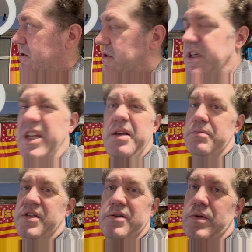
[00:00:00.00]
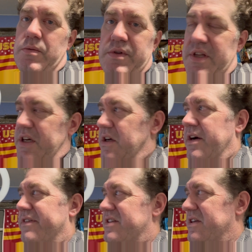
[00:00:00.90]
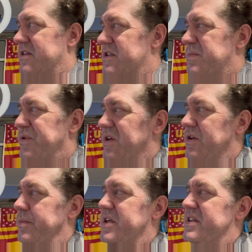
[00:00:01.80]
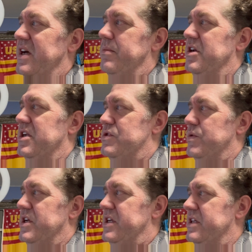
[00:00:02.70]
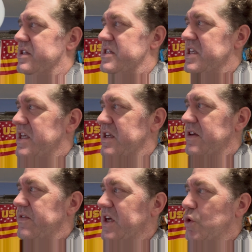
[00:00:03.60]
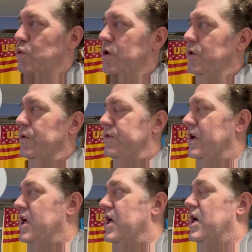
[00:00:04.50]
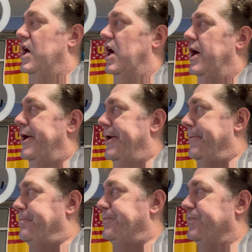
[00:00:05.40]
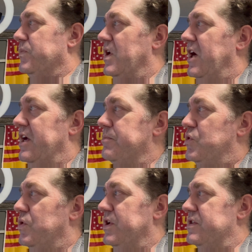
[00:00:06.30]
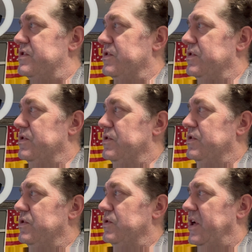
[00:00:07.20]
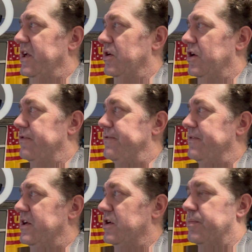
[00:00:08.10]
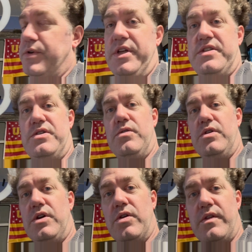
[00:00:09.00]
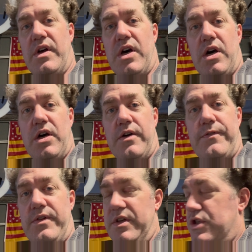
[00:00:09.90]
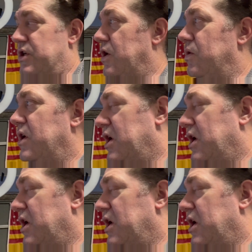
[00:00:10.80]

Gonna keep messing around with that, obviously. Just put a little bit of time in each week and see if it grows. Um, I am going to head off here pretty soon to go to the Ha Ha for this show.